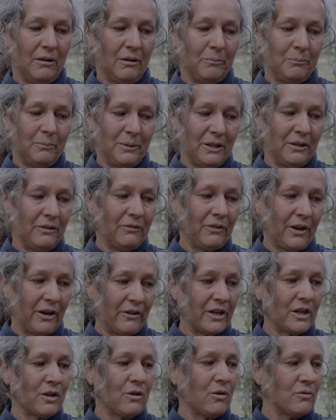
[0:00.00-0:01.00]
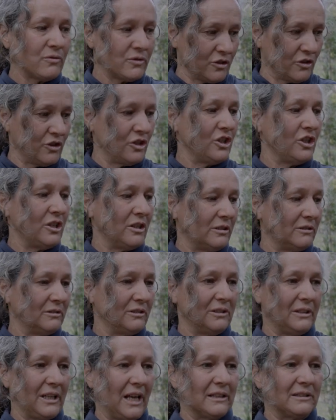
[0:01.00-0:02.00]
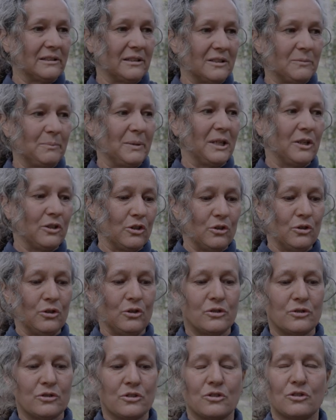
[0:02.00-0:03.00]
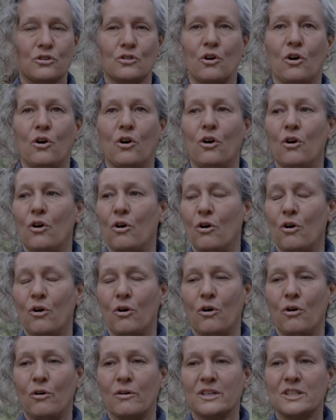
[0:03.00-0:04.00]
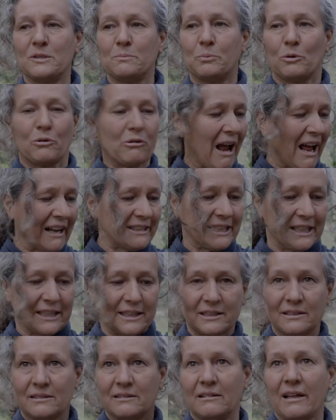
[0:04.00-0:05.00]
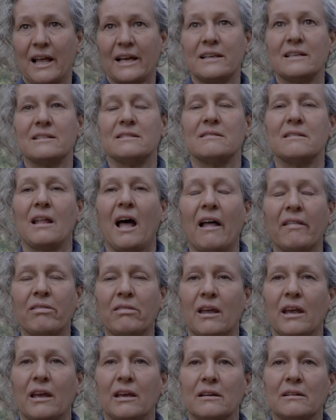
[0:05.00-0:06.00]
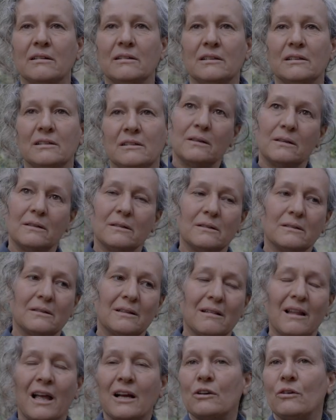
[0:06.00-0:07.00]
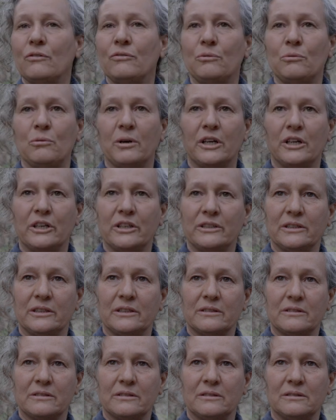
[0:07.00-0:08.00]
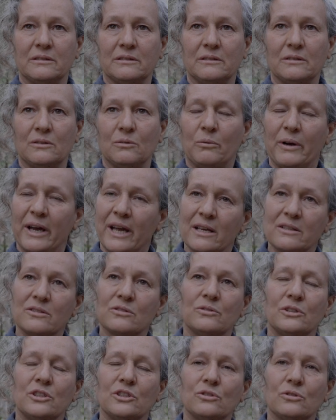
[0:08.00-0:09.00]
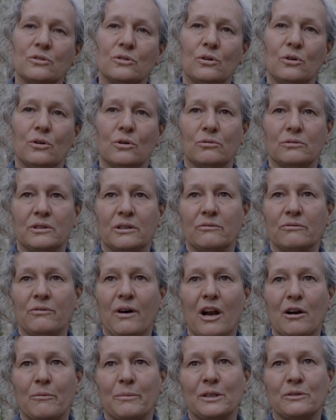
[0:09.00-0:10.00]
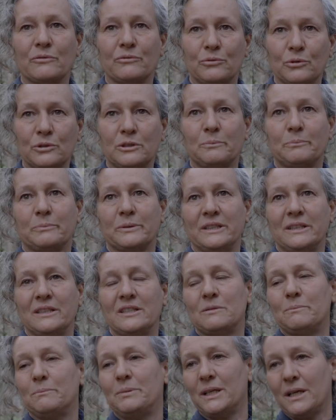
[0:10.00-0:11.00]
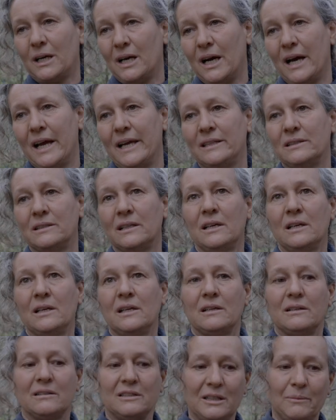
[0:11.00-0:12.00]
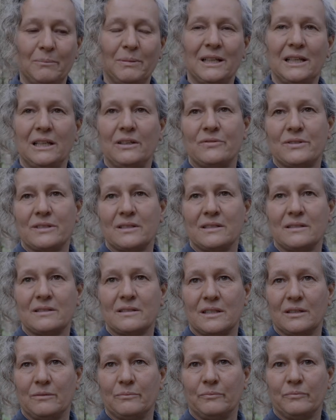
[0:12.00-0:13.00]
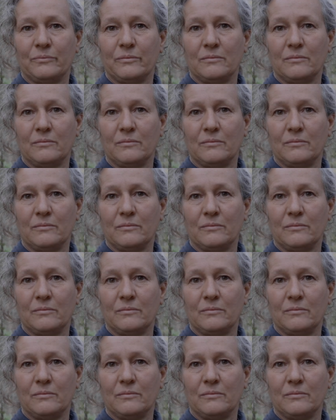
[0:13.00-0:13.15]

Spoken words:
be very concerned that it's being used so sporadic, like it's nothing. The lack of awareness, where it's going to go, the environment footprints behind the belief system,